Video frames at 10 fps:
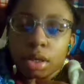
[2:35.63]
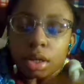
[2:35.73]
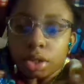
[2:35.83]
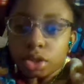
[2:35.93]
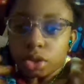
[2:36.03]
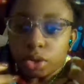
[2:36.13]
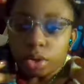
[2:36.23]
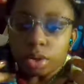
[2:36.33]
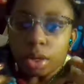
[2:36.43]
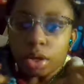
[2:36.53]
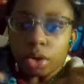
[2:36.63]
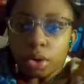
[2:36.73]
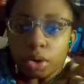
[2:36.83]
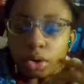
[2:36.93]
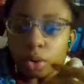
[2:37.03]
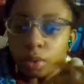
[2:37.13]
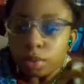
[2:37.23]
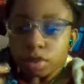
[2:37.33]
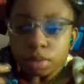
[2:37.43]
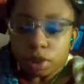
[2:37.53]
it's a good thing or don't
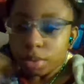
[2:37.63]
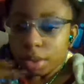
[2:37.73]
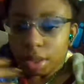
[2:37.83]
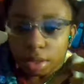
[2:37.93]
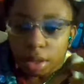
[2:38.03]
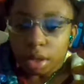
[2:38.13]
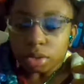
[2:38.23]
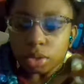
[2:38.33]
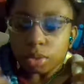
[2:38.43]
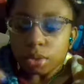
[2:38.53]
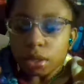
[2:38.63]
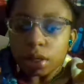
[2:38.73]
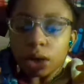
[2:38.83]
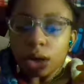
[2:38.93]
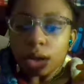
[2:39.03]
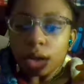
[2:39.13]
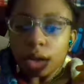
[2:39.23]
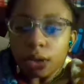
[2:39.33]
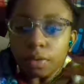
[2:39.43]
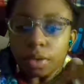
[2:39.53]
think that. Don't think
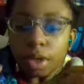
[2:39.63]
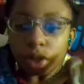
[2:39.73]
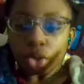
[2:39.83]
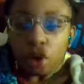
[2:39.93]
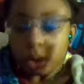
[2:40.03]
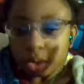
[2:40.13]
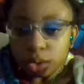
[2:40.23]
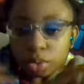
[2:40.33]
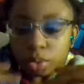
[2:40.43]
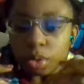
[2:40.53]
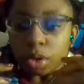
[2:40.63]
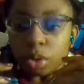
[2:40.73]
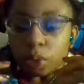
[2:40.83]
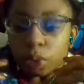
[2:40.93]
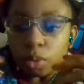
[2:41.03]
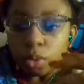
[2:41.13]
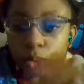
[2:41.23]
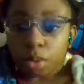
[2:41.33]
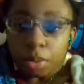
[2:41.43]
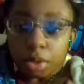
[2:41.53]
if they talk to
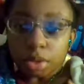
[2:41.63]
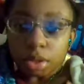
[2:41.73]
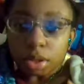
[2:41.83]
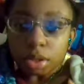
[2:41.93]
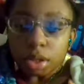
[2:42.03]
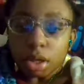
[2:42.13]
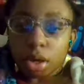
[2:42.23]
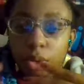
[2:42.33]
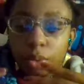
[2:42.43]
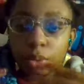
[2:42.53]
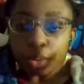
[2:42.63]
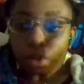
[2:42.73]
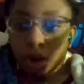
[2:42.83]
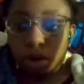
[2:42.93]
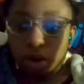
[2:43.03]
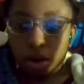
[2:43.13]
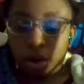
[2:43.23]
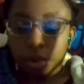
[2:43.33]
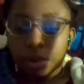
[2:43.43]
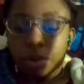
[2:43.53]
one person, oh, they are talking
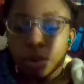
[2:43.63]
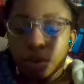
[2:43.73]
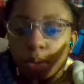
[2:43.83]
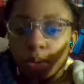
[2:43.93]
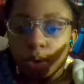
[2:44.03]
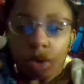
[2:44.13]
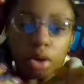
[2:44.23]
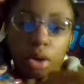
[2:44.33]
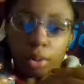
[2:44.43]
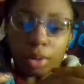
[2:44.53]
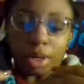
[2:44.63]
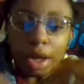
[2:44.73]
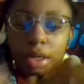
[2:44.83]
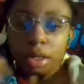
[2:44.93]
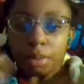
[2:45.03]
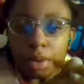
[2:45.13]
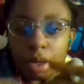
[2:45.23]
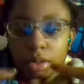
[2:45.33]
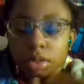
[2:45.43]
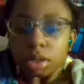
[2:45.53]
to people. No, it kind of
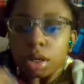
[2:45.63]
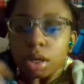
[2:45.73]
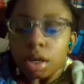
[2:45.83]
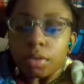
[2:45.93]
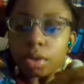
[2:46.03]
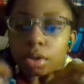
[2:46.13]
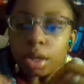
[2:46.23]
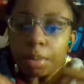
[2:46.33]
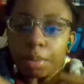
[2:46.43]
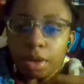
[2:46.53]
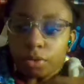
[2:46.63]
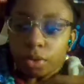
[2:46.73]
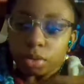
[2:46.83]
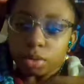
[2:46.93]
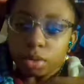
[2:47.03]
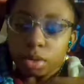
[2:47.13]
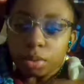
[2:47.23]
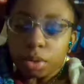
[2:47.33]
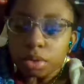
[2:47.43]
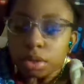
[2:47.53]
depends. If they're like best friends with this
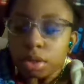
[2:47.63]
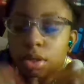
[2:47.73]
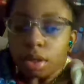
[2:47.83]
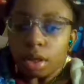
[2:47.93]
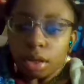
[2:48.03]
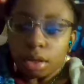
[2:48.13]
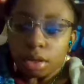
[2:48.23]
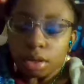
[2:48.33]
person, then